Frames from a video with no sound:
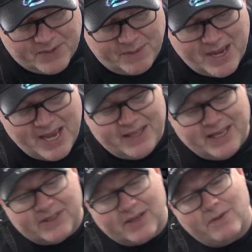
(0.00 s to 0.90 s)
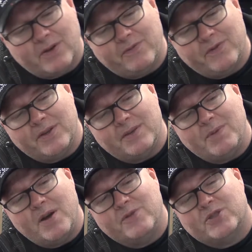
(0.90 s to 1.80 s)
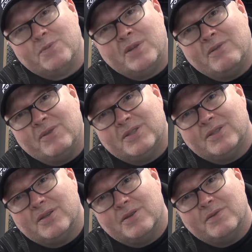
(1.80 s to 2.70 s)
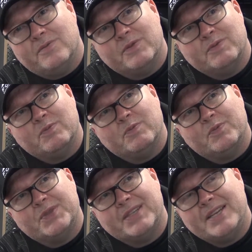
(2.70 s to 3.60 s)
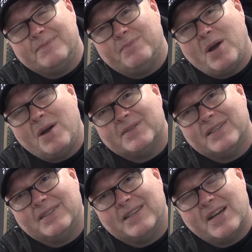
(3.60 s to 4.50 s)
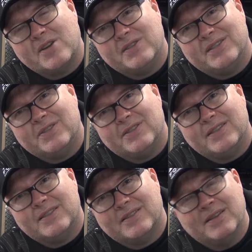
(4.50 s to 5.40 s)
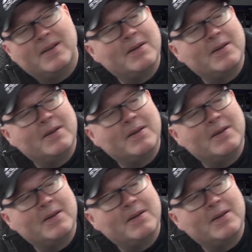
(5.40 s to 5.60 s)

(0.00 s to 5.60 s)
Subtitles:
I'm getting these. So I've got the Marvel Superheroes 2, the Season Pass, the Deluxe Edition that's